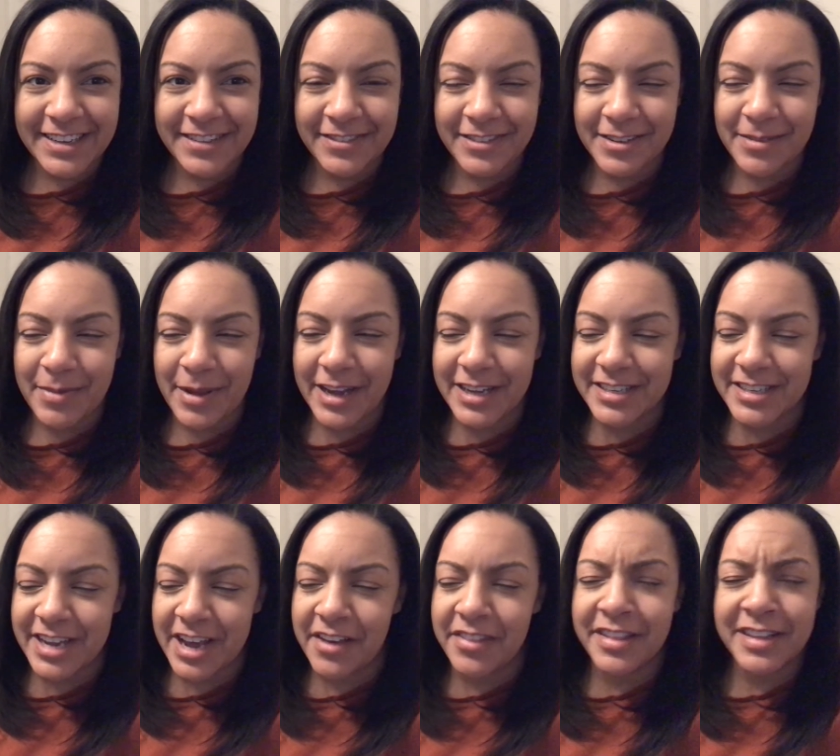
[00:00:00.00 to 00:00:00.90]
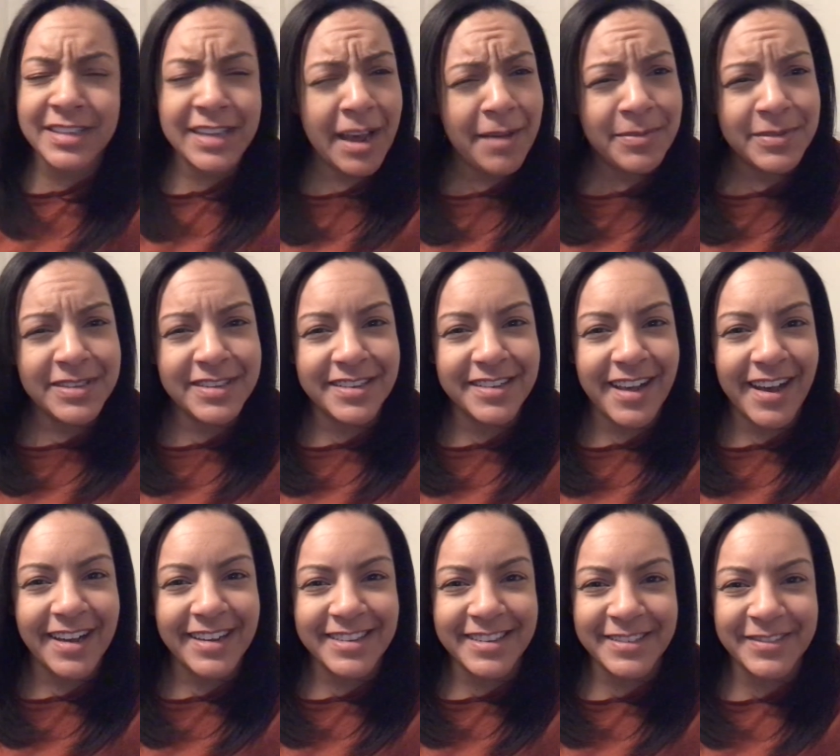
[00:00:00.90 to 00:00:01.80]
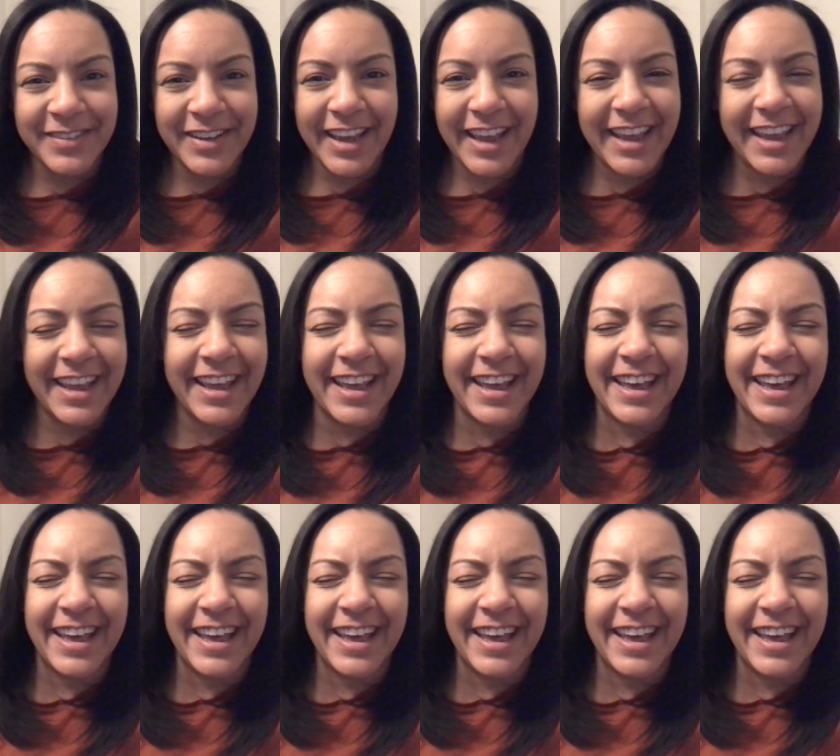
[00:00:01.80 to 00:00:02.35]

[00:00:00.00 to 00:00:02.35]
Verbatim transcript: definitely passed out. This happens a lot to me.